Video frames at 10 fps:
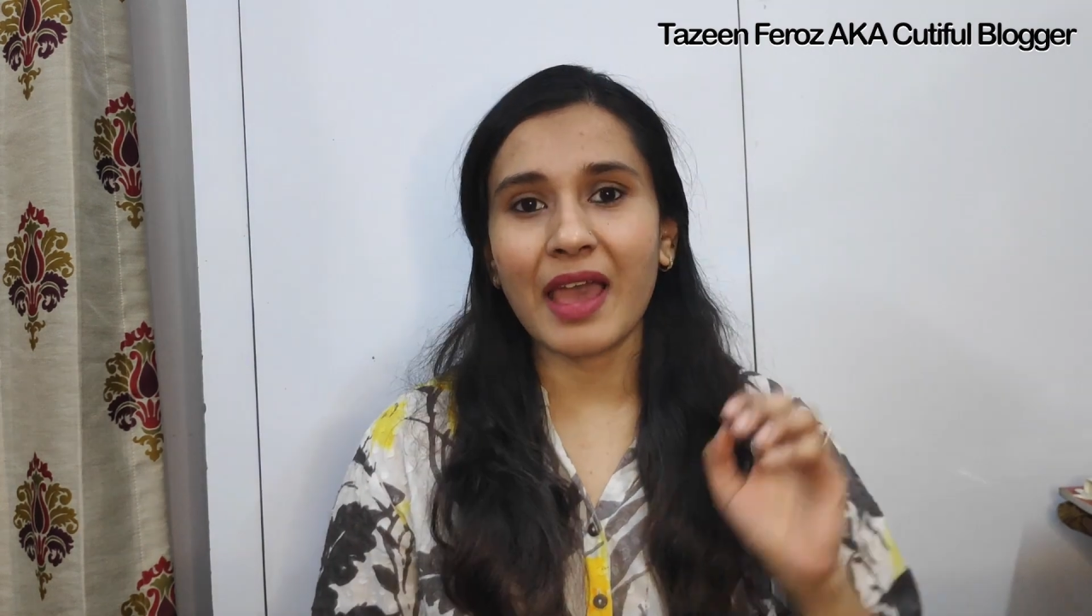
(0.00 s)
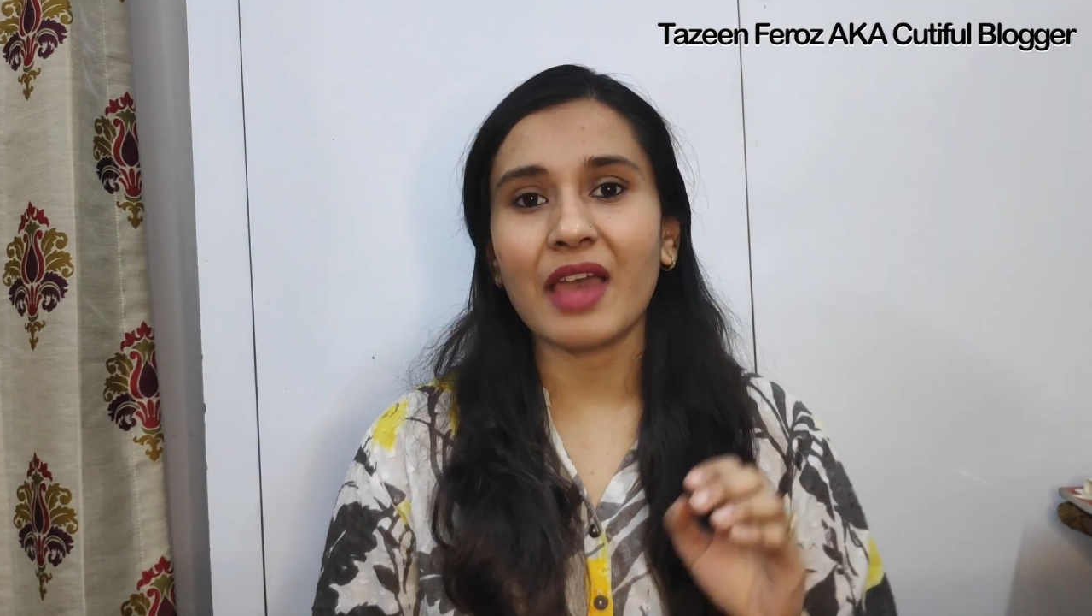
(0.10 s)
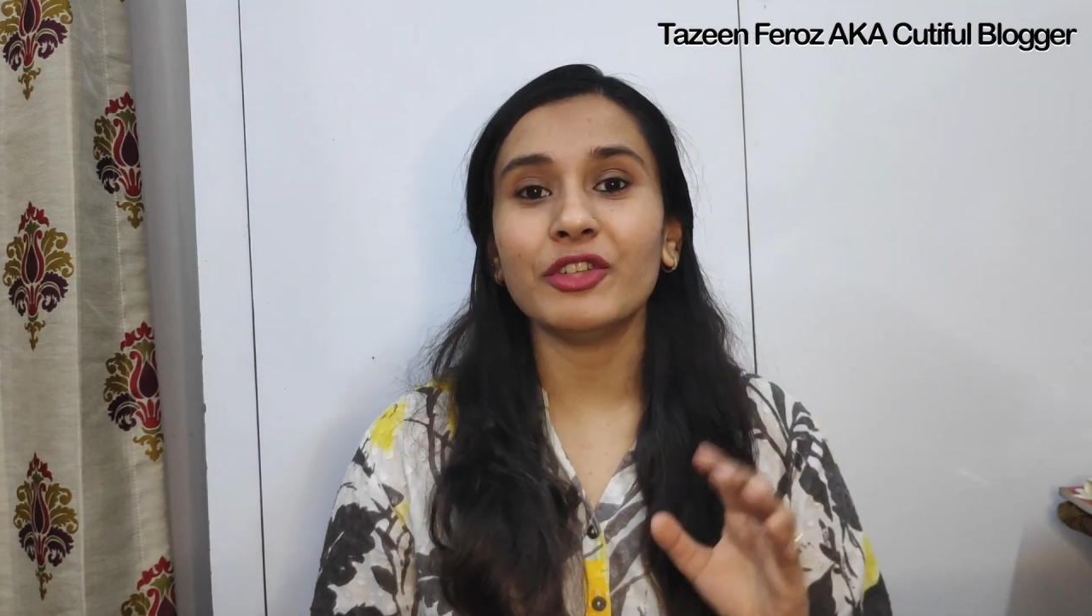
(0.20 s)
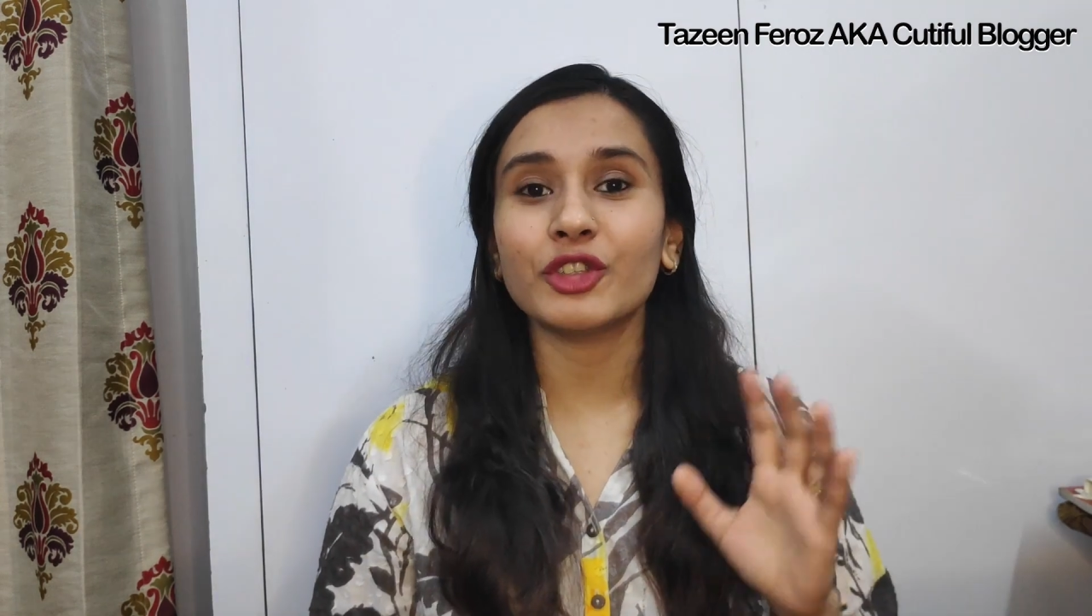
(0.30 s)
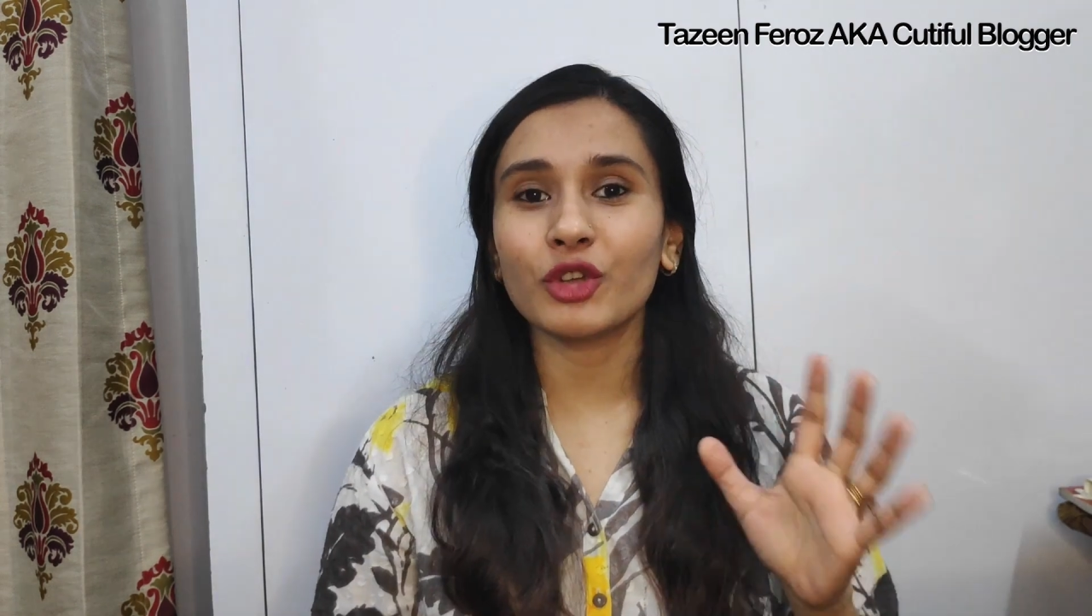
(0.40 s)
I
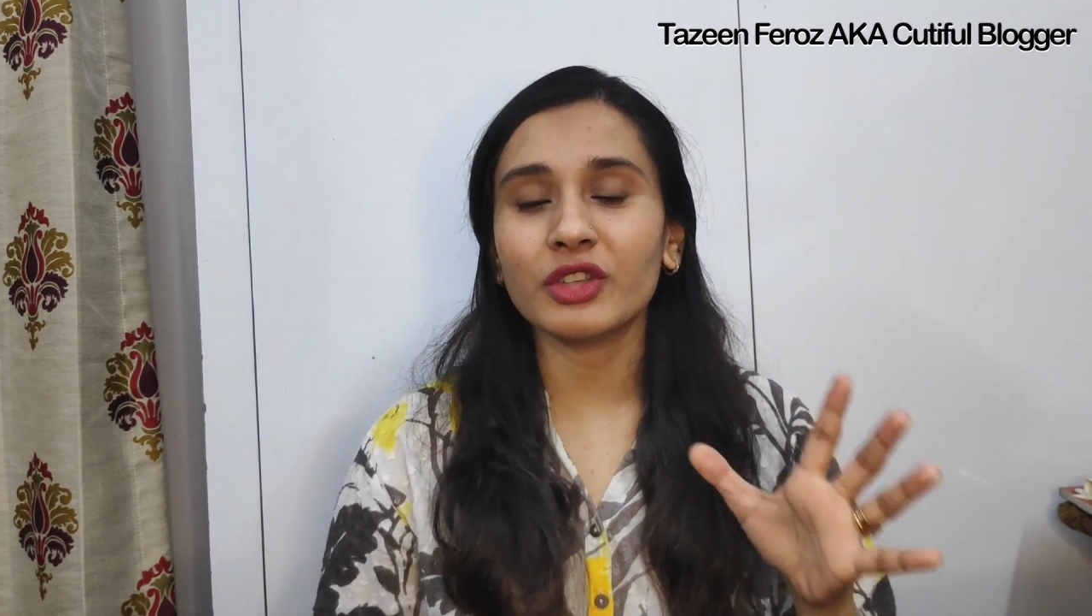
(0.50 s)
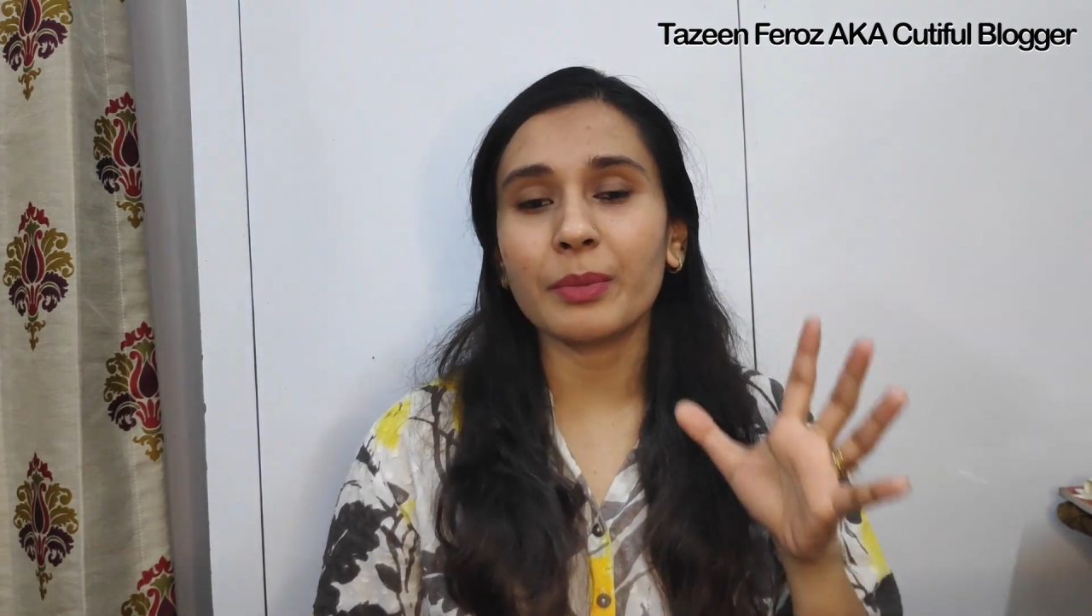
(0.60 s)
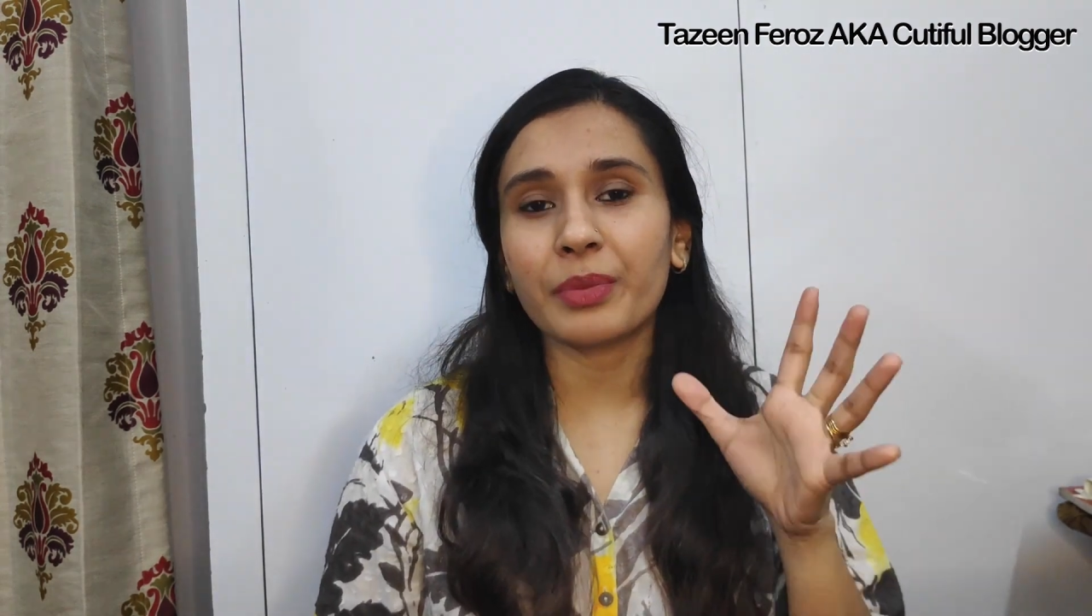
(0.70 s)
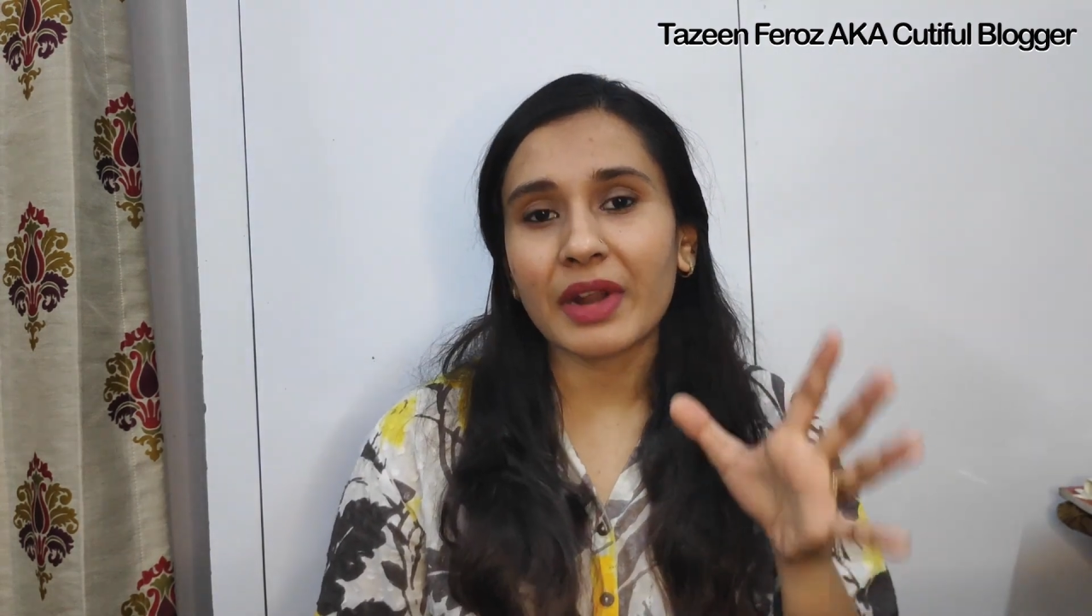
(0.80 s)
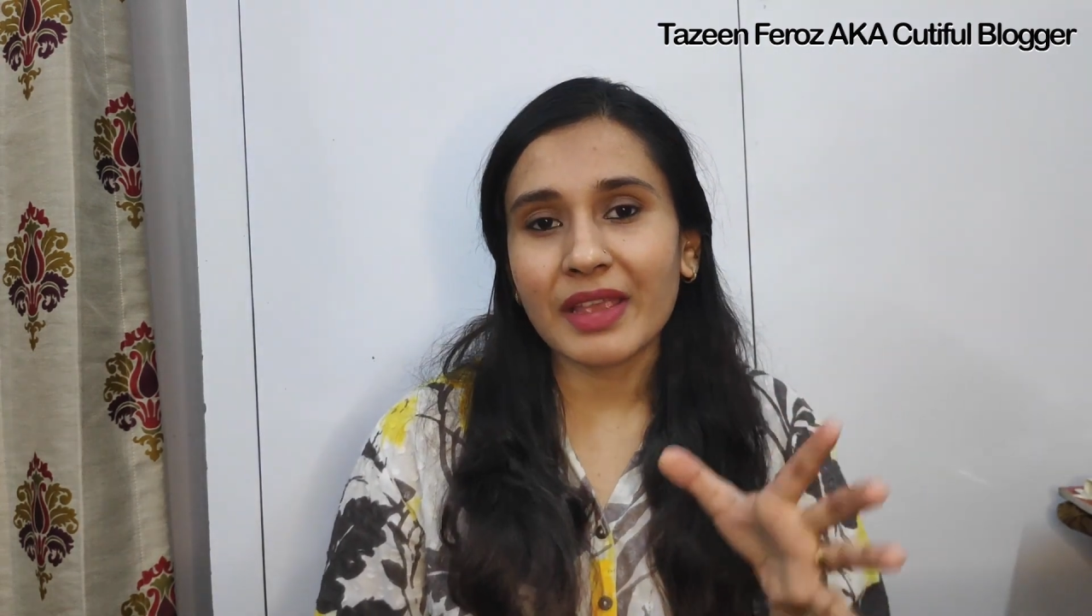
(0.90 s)
will show you the
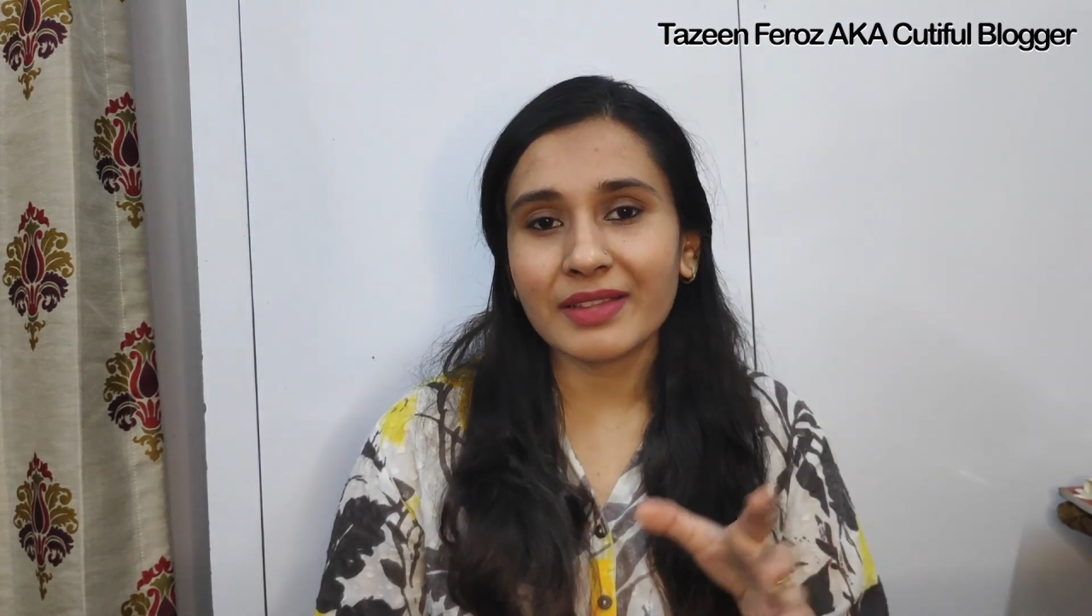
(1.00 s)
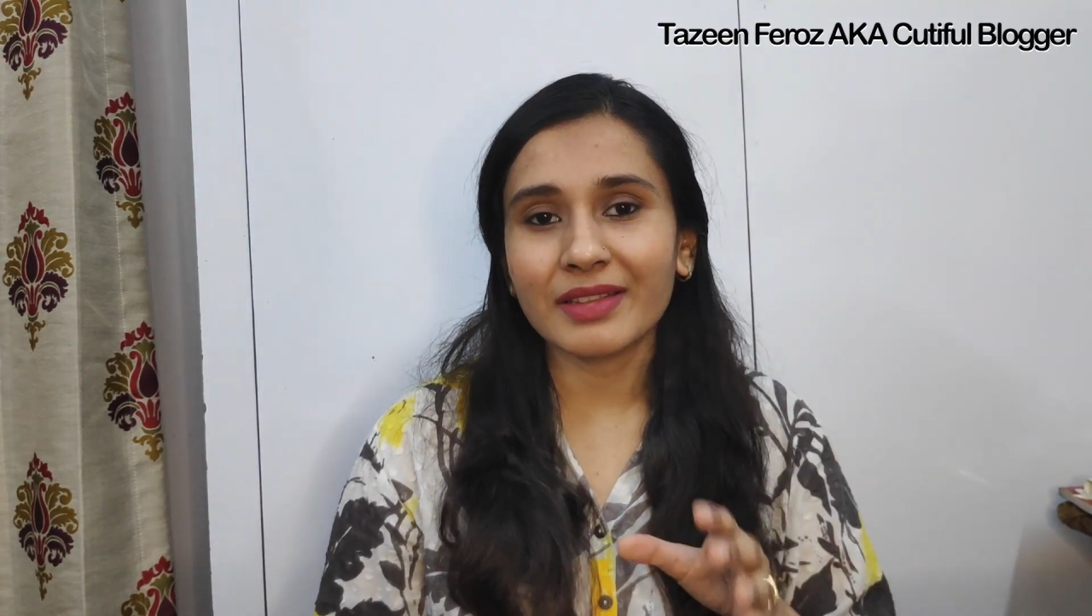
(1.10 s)
price